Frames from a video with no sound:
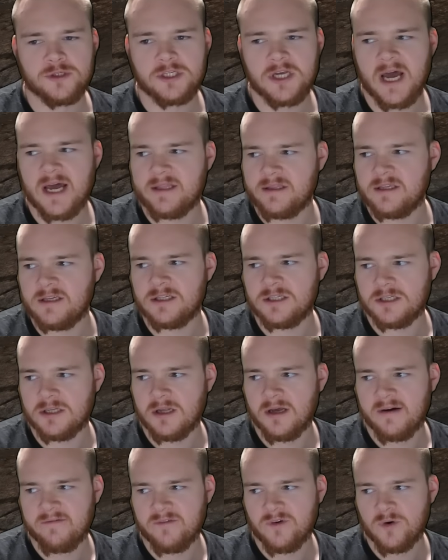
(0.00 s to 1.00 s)
at this
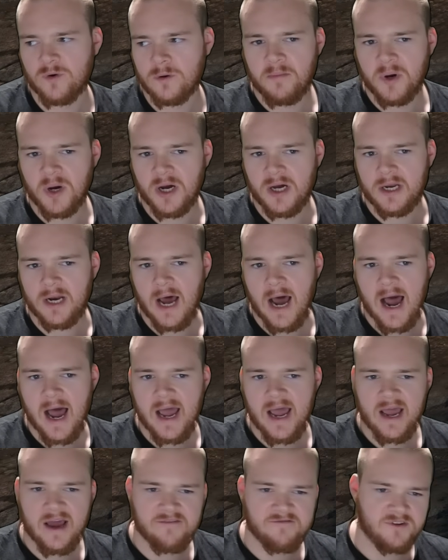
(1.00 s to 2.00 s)
level, but
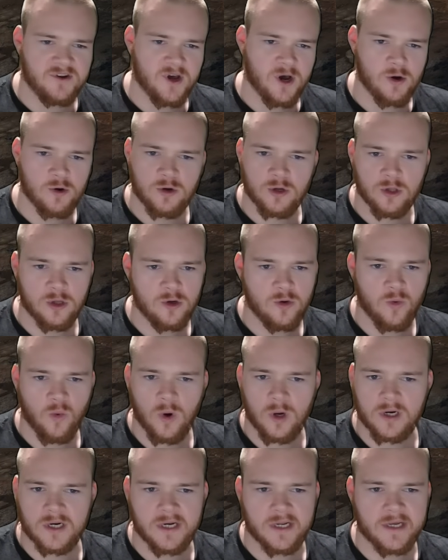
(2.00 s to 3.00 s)
I have no clue
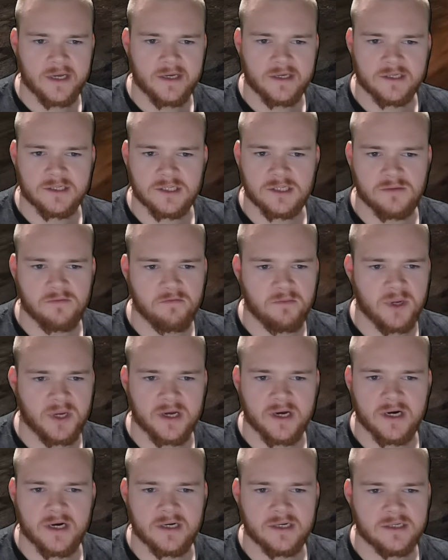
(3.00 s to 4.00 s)
what it is
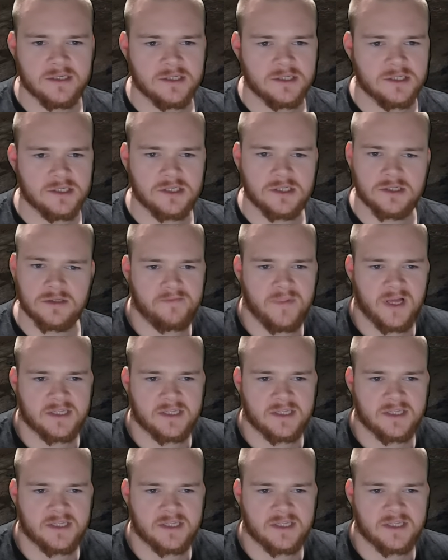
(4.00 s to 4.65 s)
because